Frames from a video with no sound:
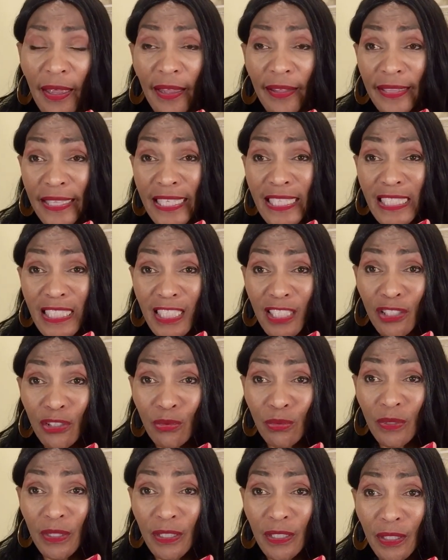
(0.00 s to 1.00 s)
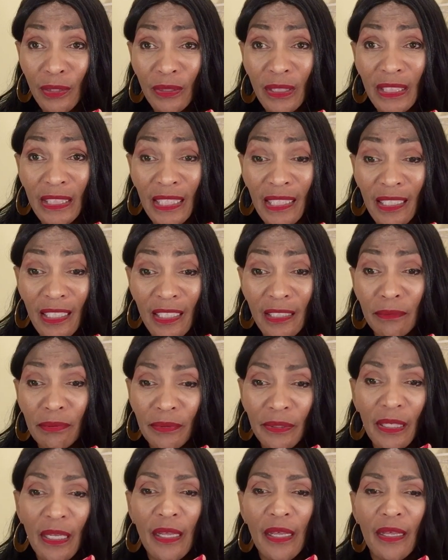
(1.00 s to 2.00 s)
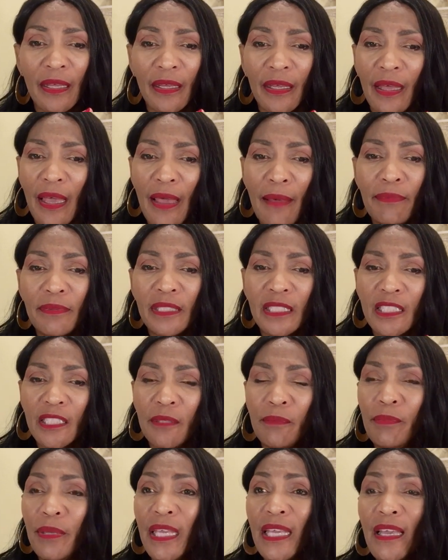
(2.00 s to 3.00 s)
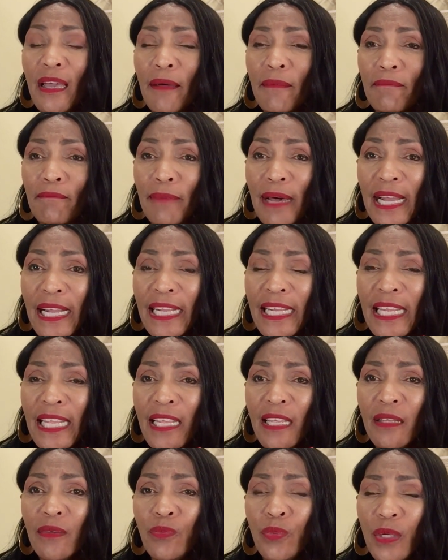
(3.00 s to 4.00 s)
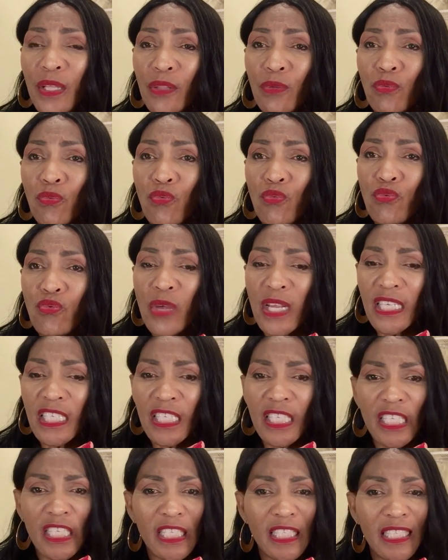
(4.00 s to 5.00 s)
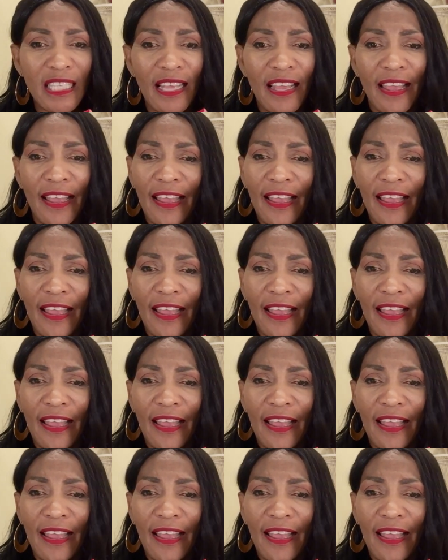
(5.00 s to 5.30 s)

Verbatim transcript: And these sensual notes in this happens to be combining with richness